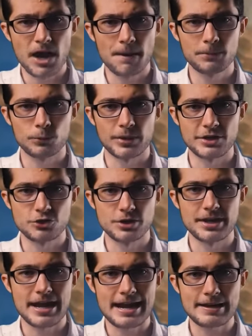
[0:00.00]

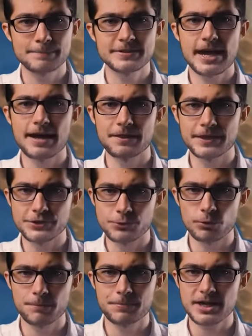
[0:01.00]
operation aimed at the
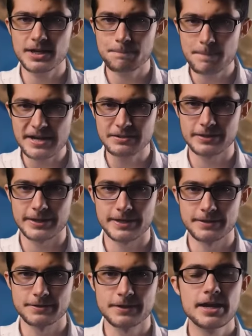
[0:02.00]
European
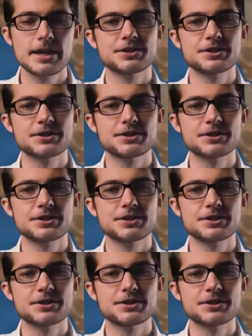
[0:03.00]
mainland